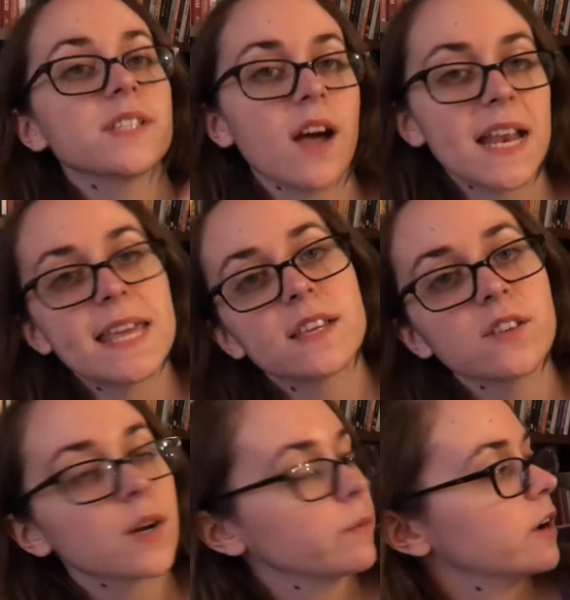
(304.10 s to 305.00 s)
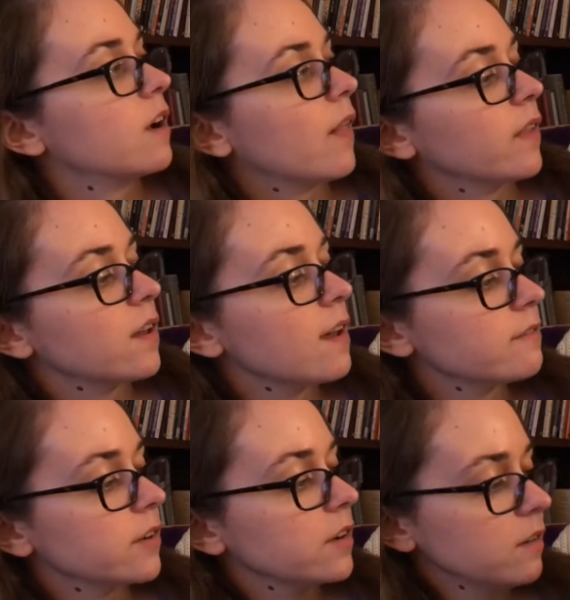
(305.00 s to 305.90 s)
it's got his artwork on the
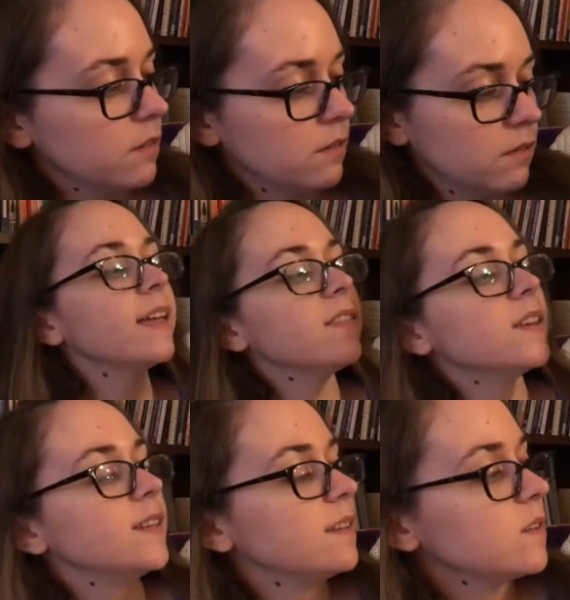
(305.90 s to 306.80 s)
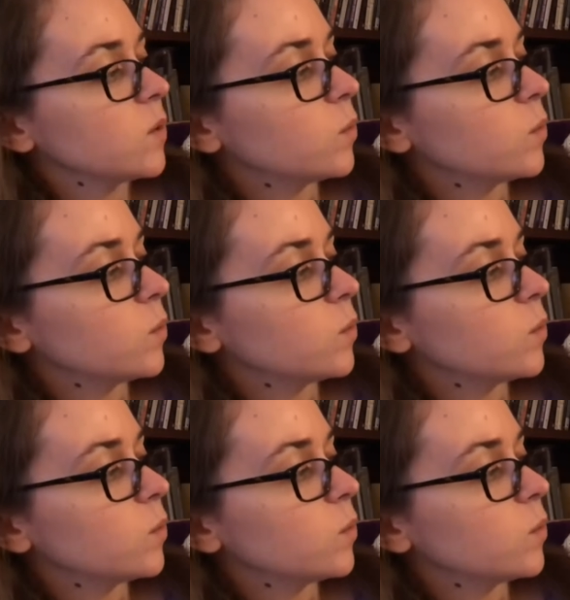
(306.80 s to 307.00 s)
cover. And then